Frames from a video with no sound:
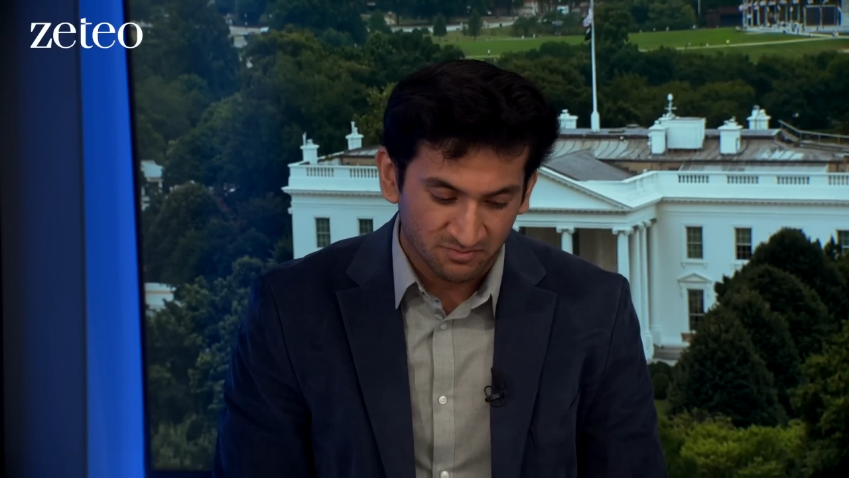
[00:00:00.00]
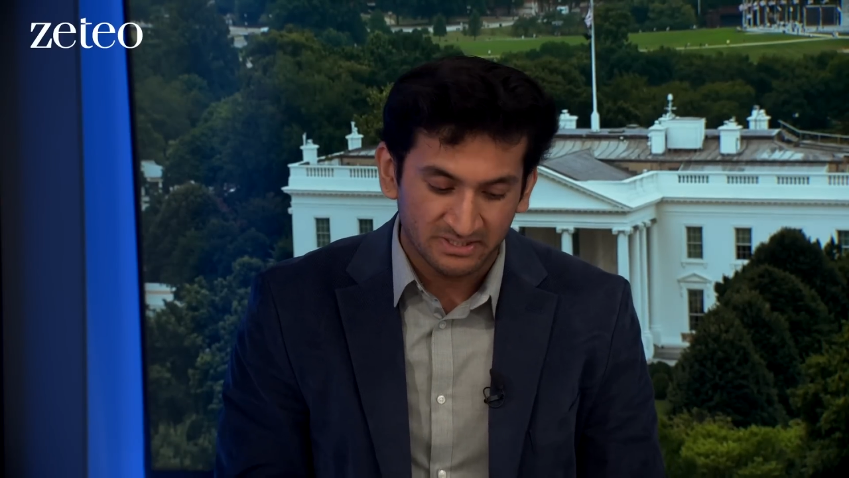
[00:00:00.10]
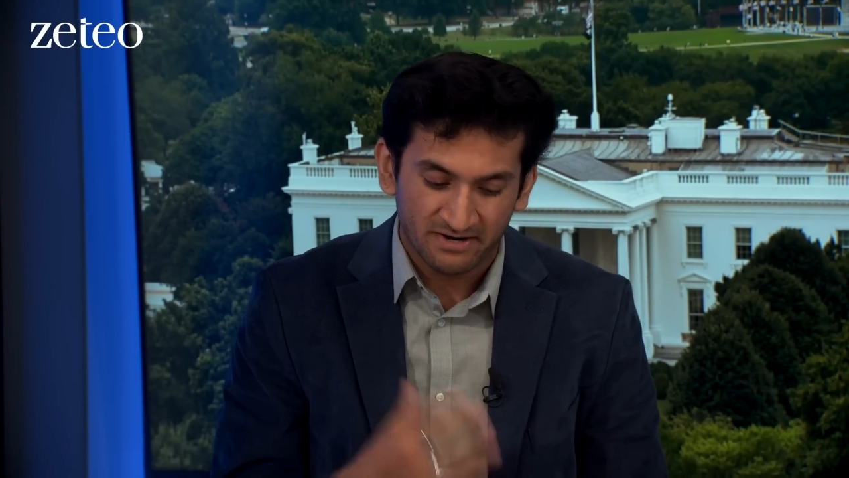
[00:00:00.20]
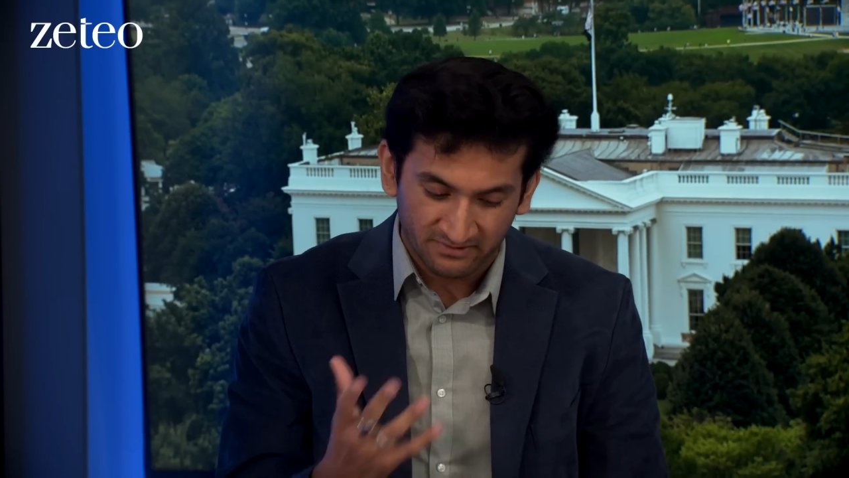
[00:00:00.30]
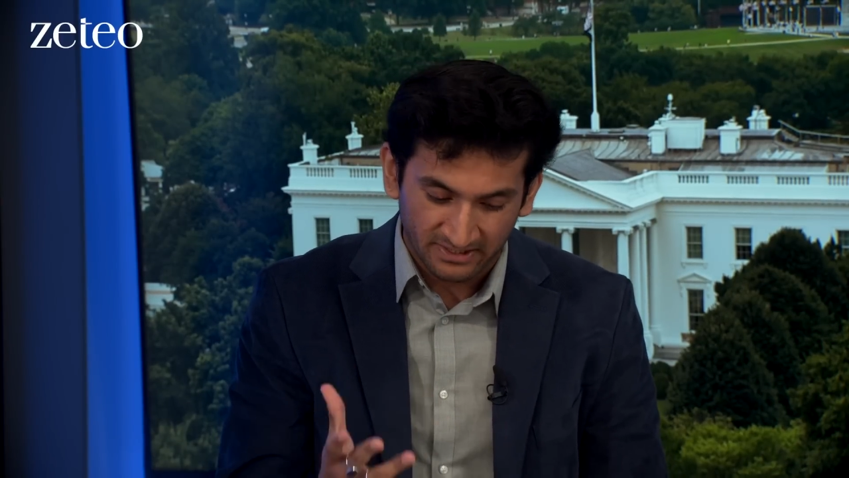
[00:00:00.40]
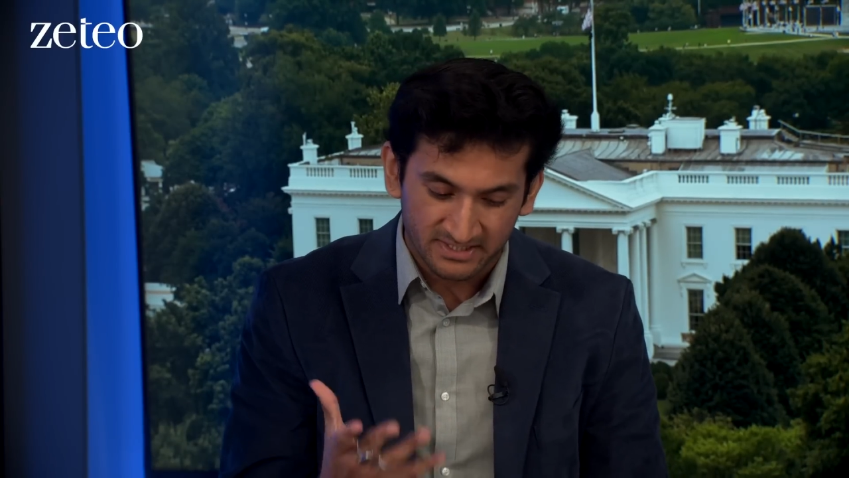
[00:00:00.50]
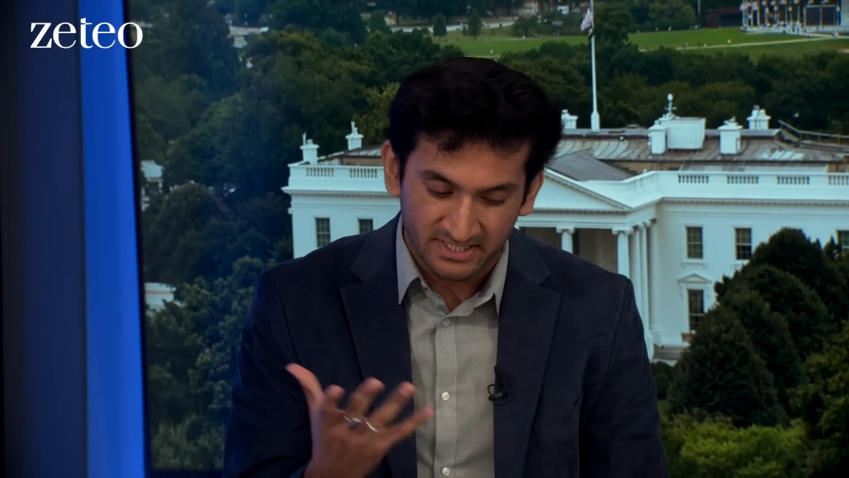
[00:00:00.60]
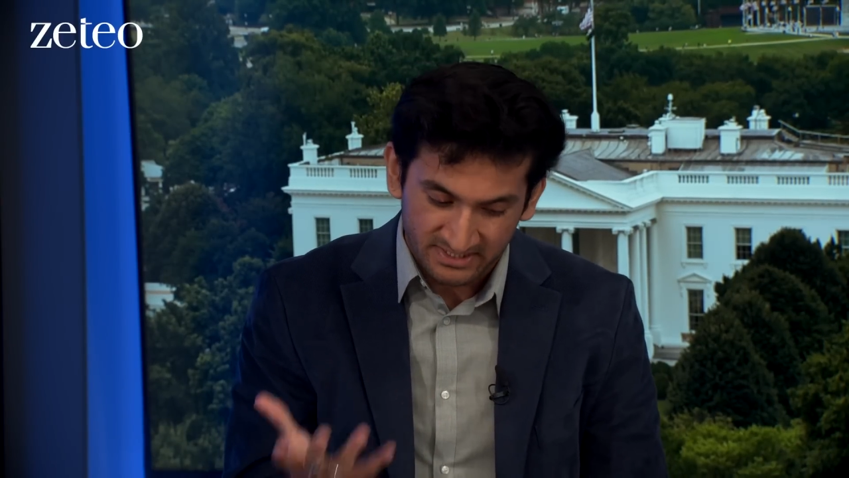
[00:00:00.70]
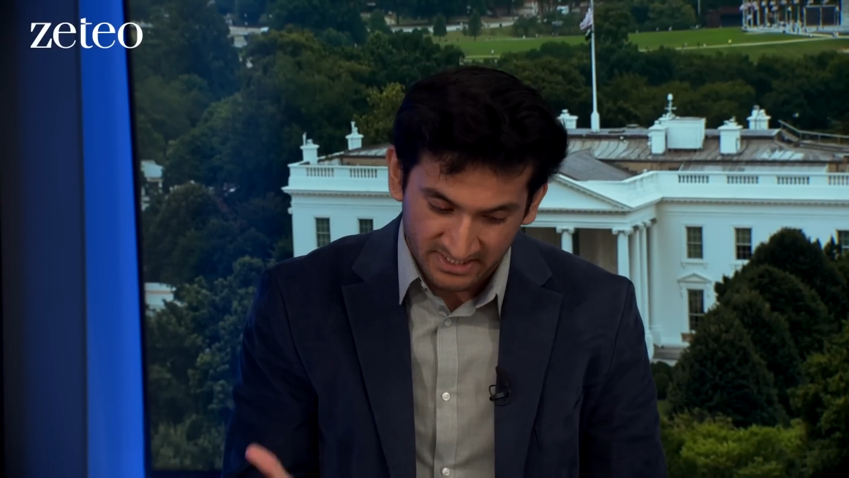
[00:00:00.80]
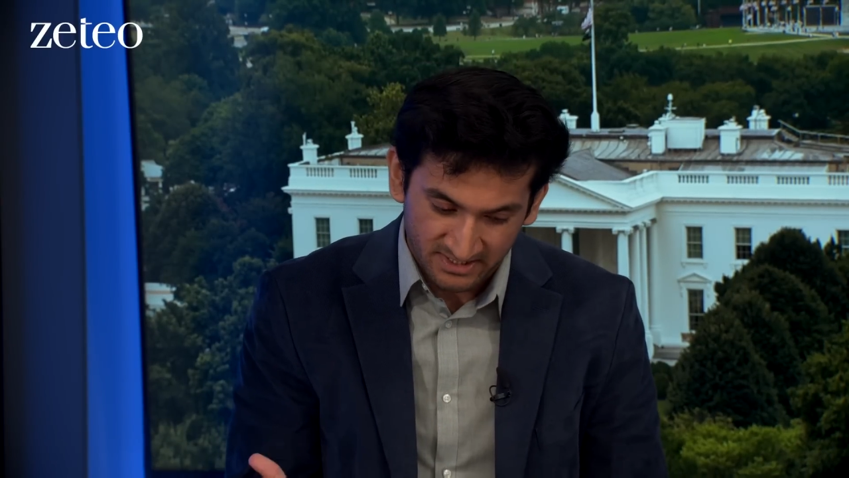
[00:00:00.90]
but nevertheless they
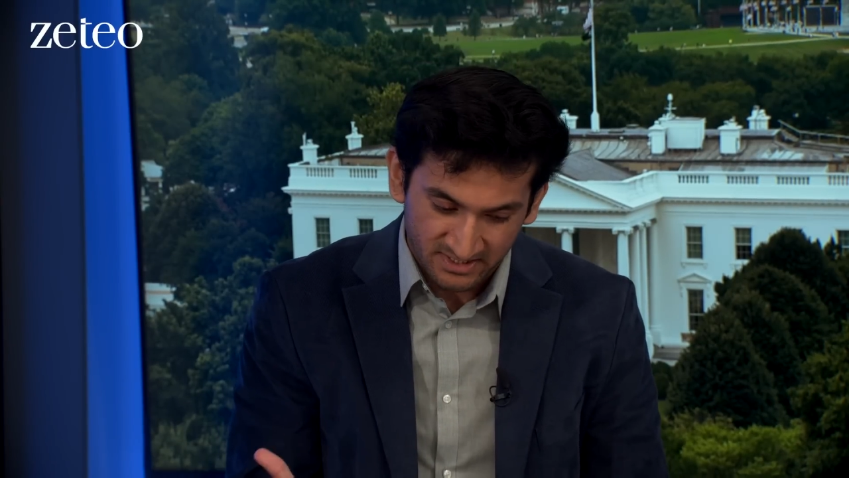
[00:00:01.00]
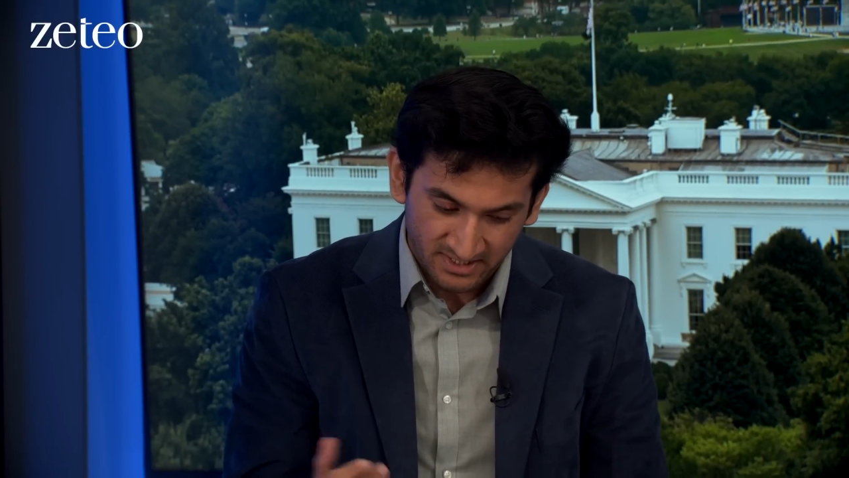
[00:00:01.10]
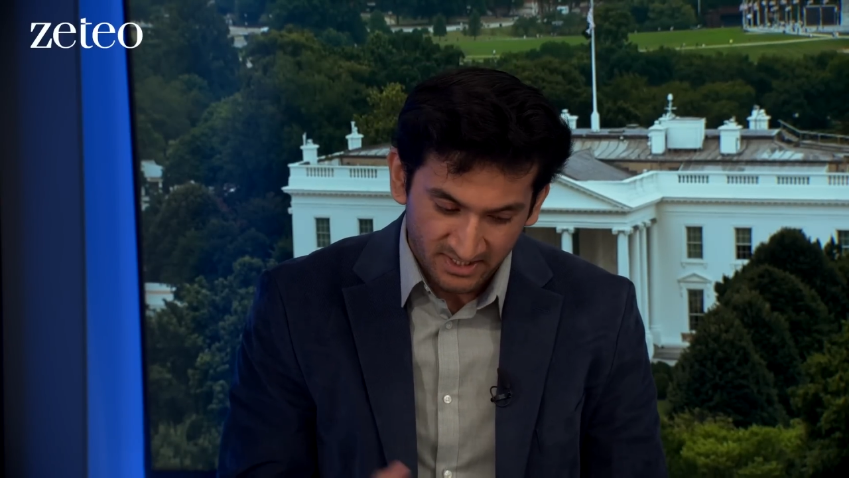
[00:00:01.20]
exist.